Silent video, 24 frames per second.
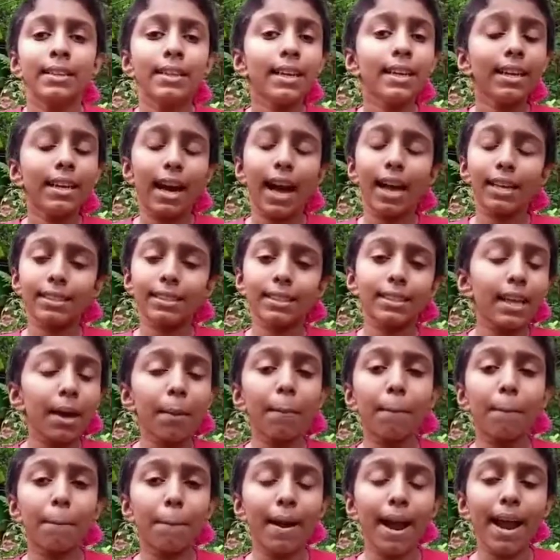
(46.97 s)
There are
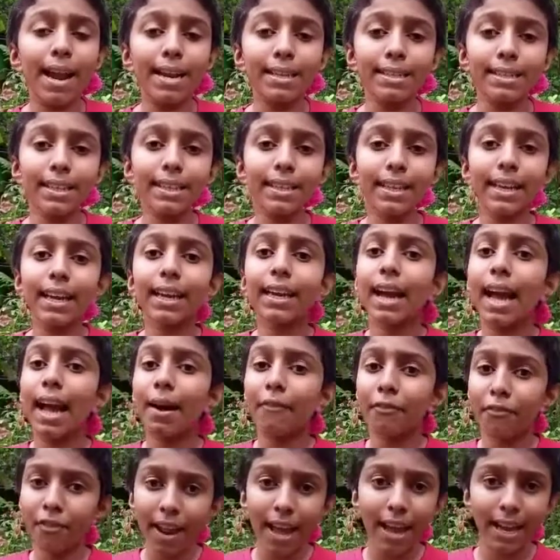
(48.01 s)
some parasitic
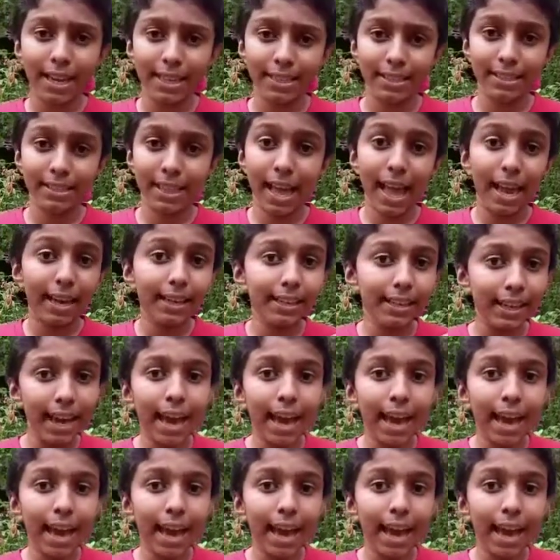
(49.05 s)
flies that